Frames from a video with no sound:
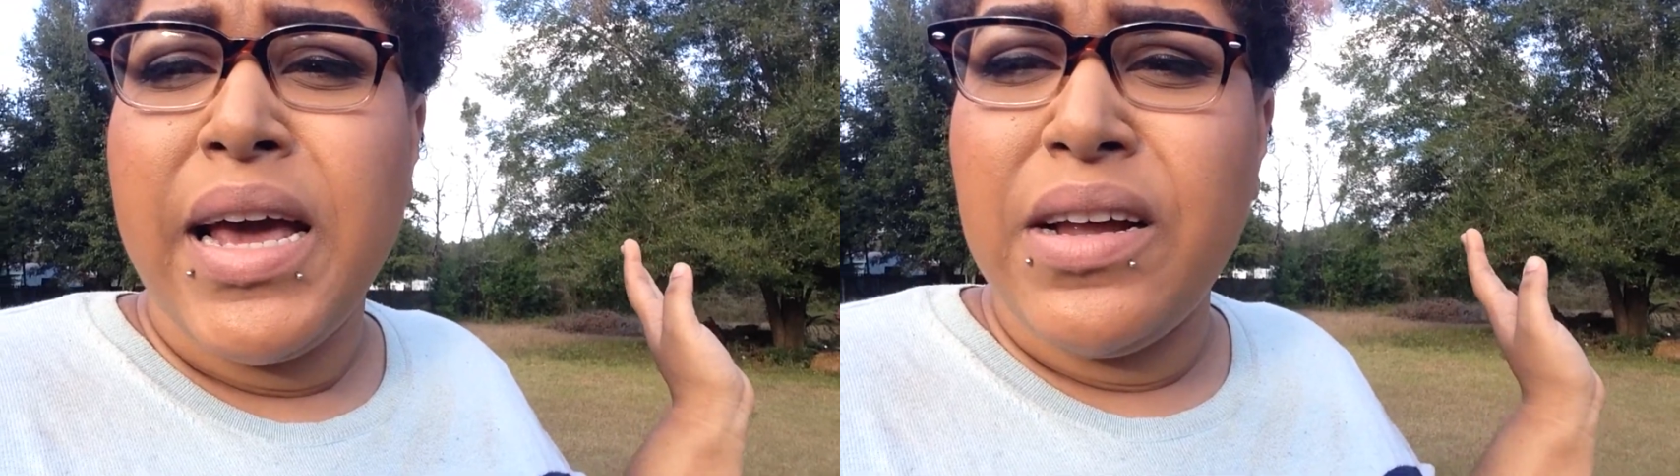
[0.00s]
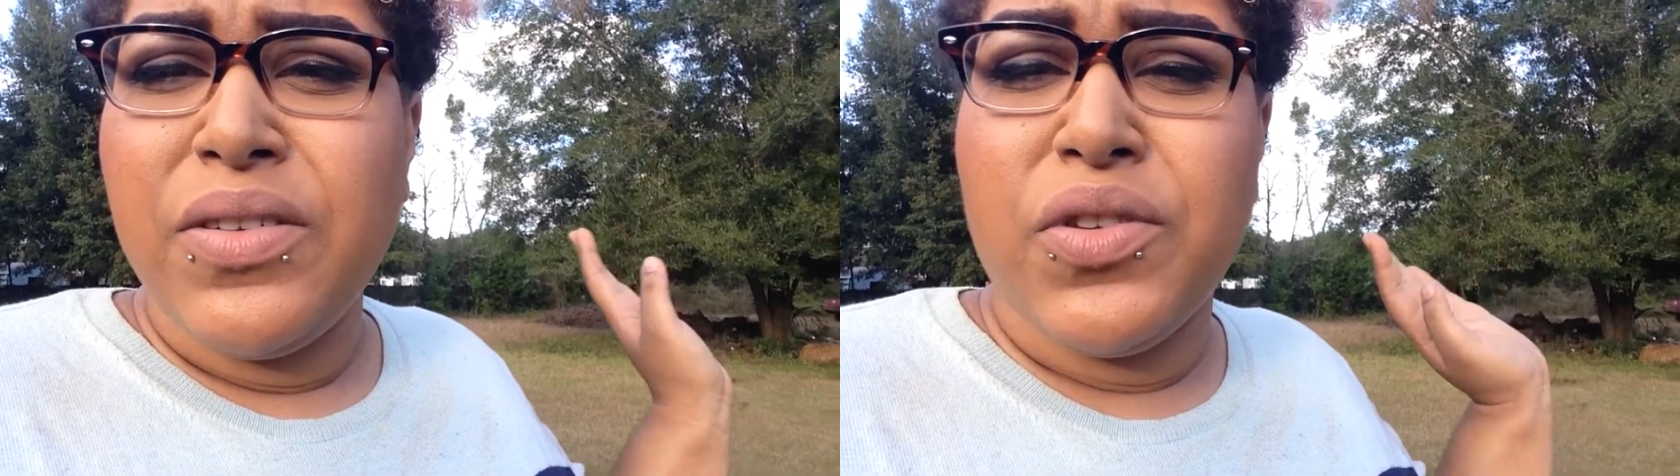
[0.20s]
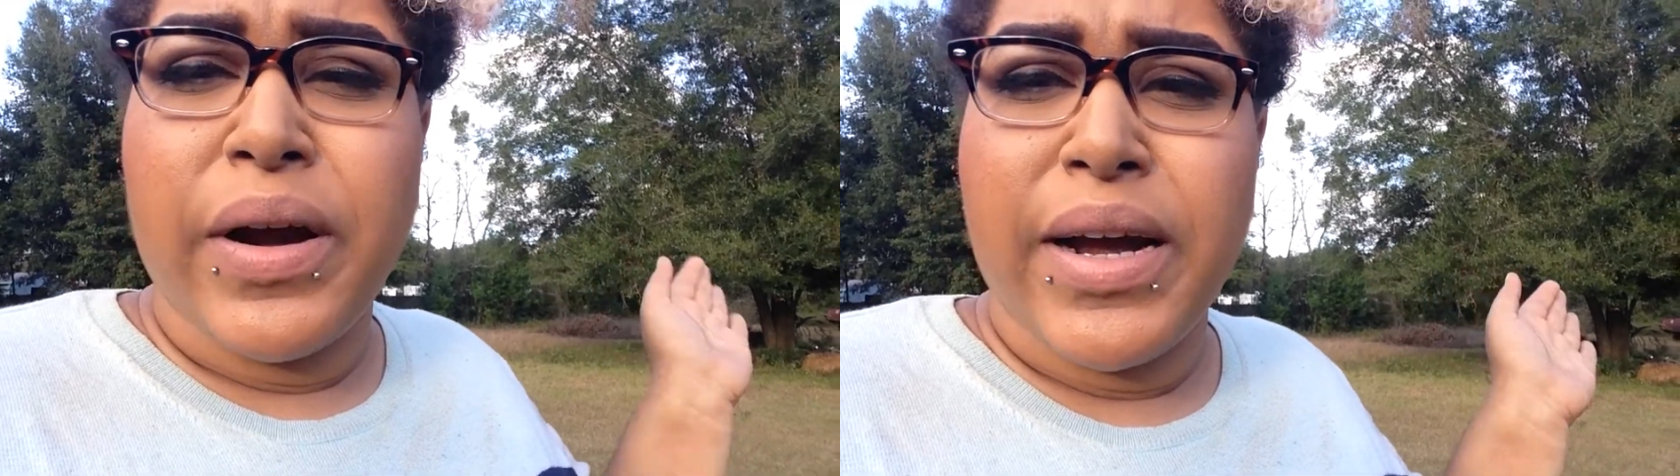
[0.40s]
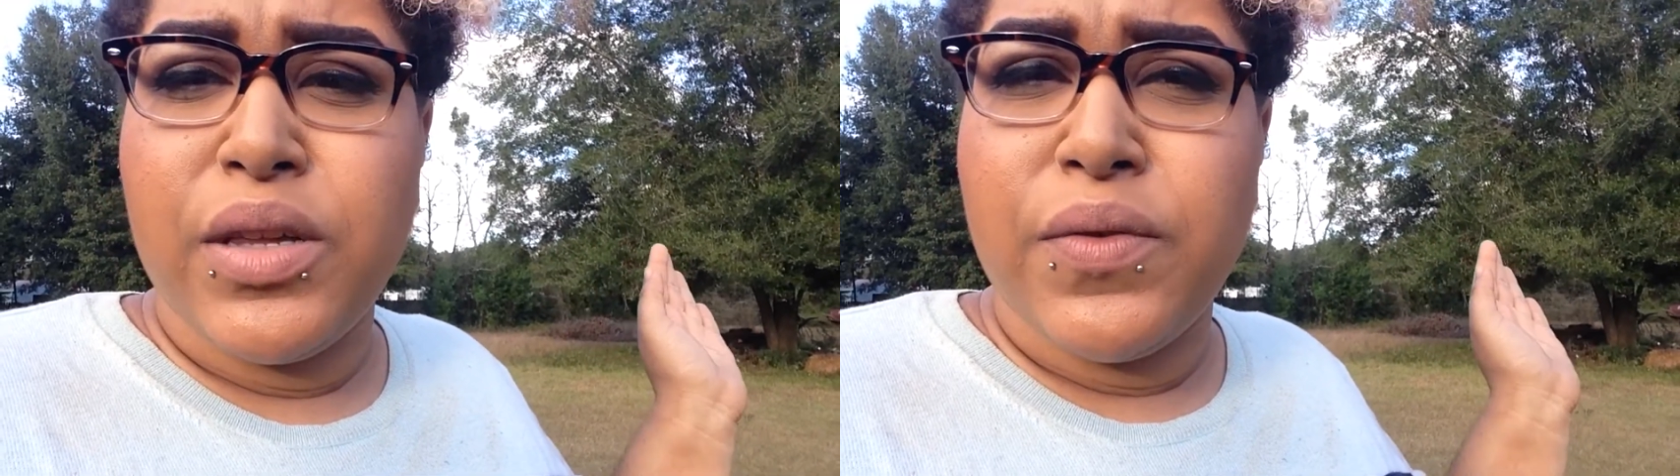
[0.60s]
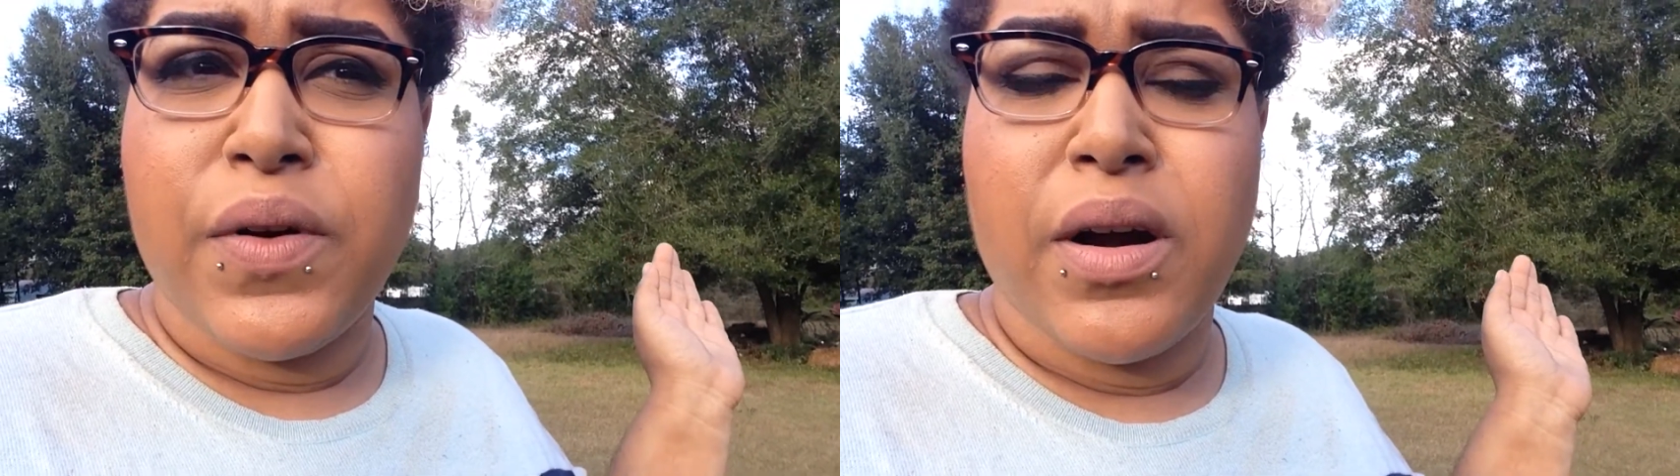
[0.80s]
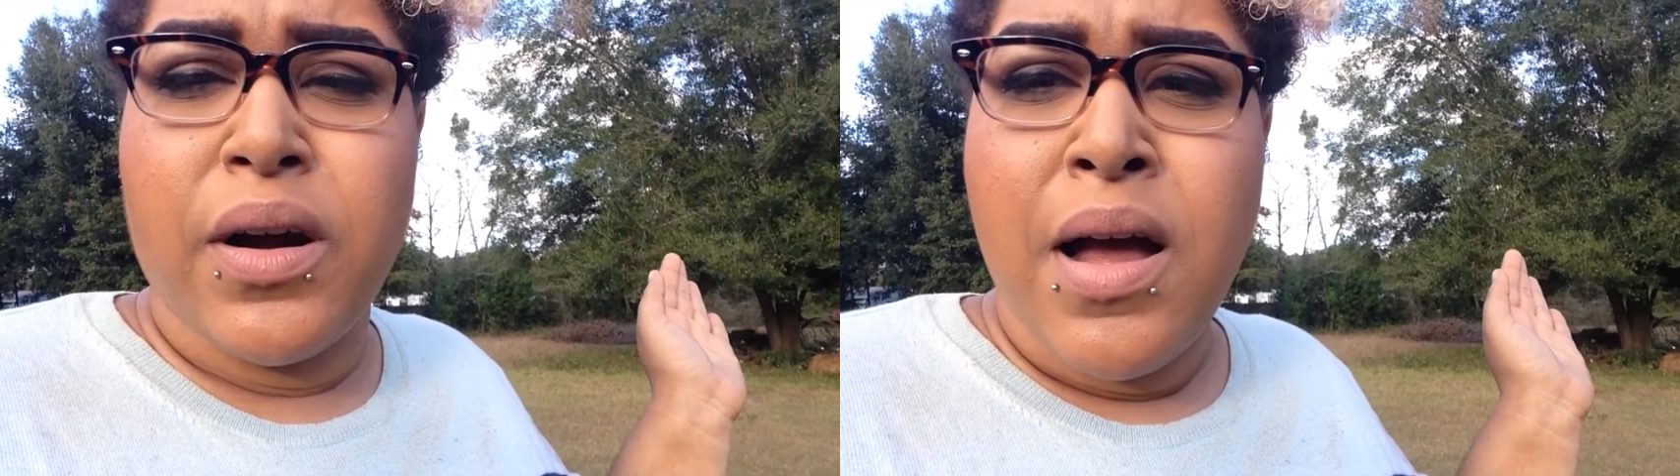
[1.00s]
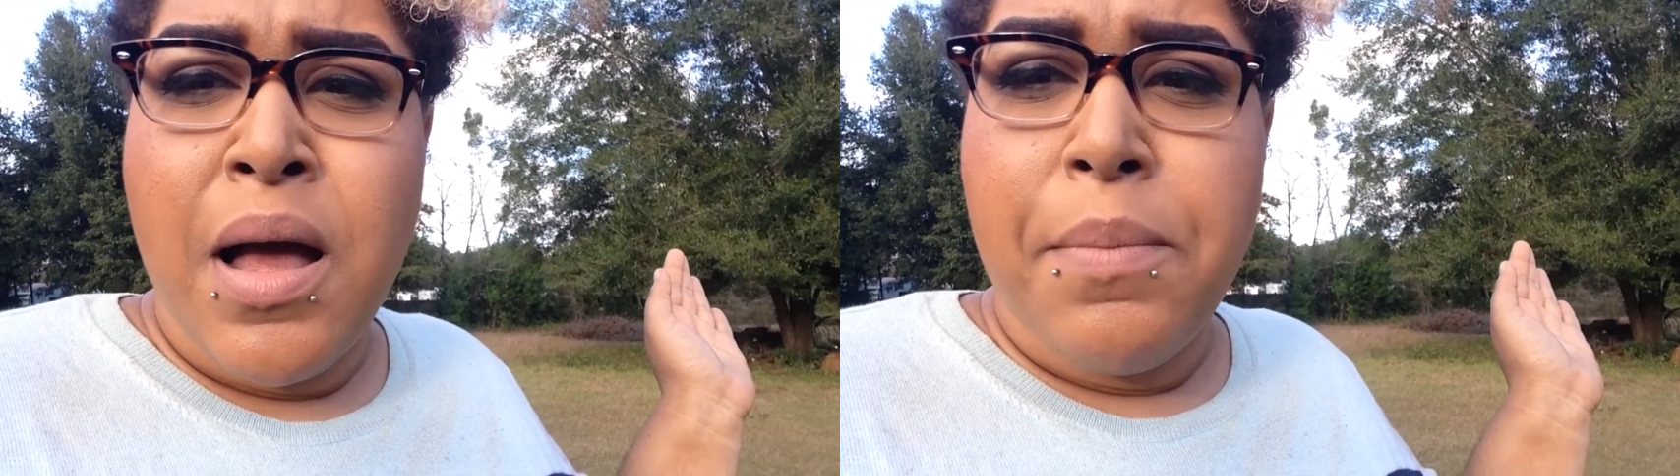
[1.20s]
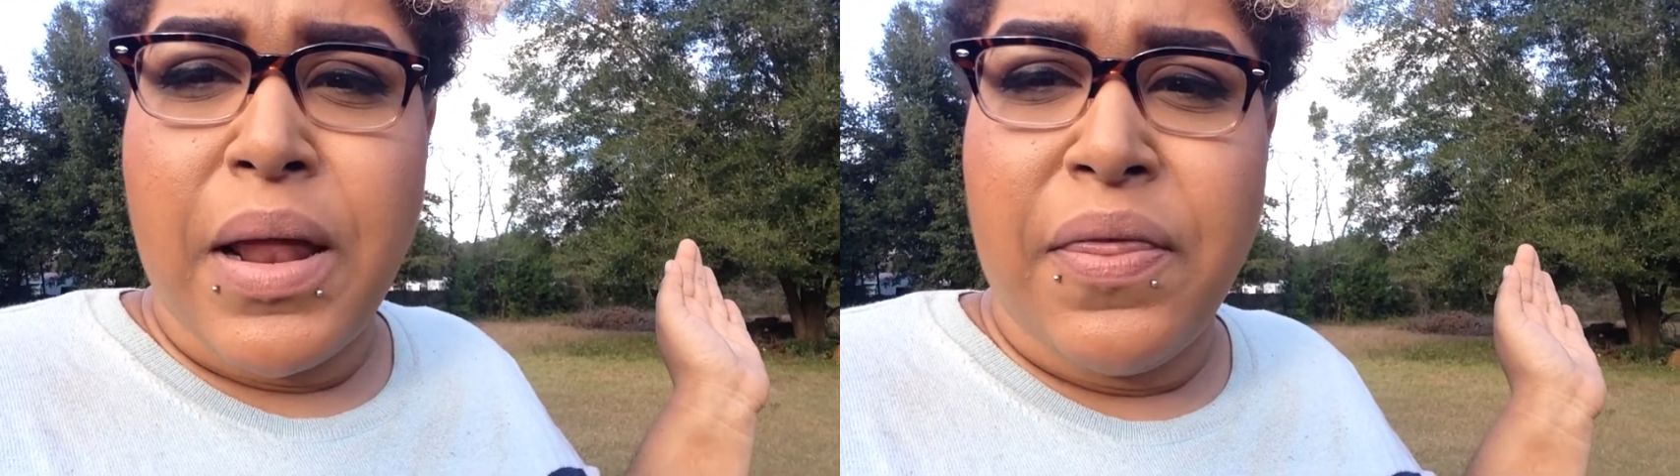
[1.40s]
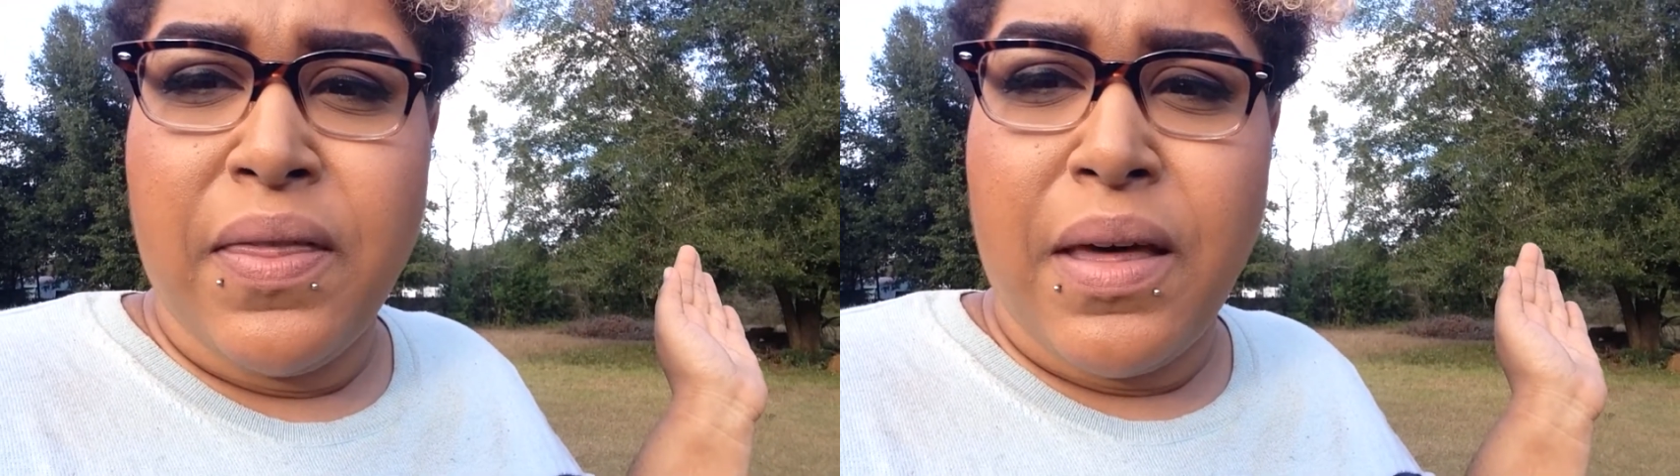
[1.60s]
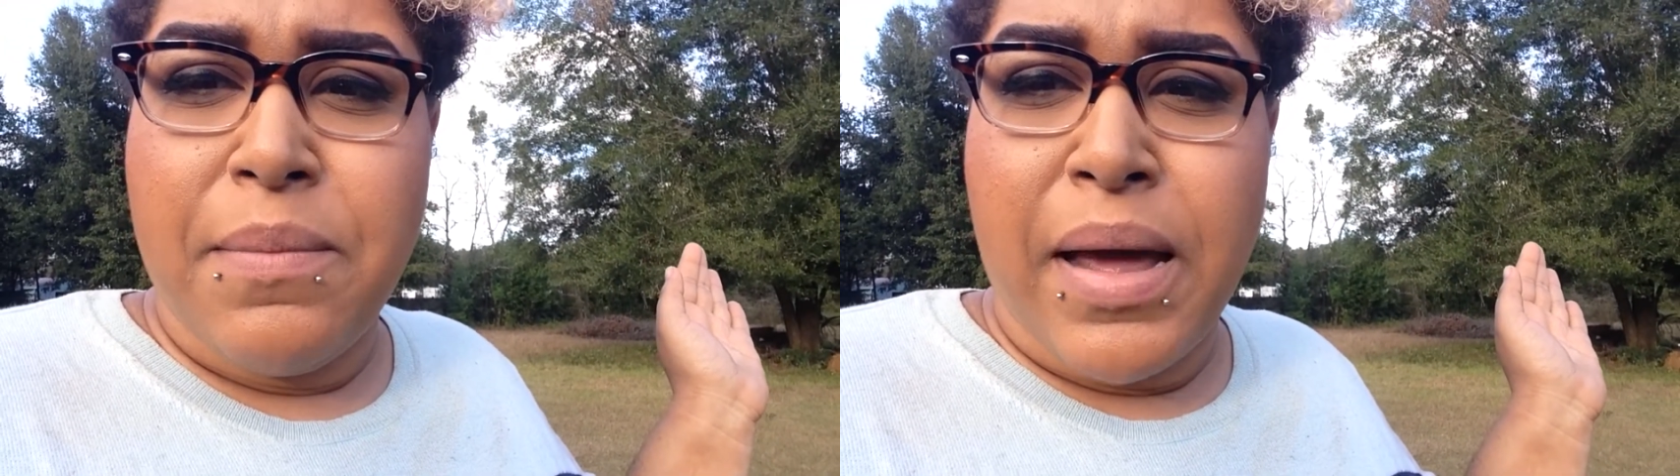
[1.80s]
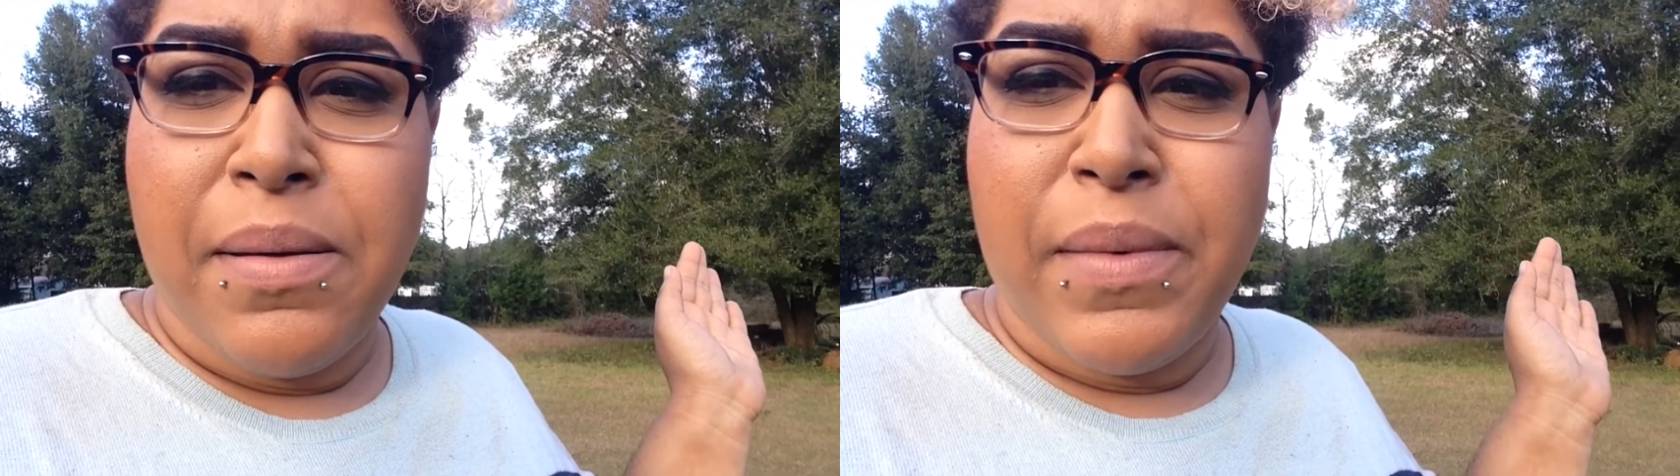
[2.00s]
It does transfer, but I think that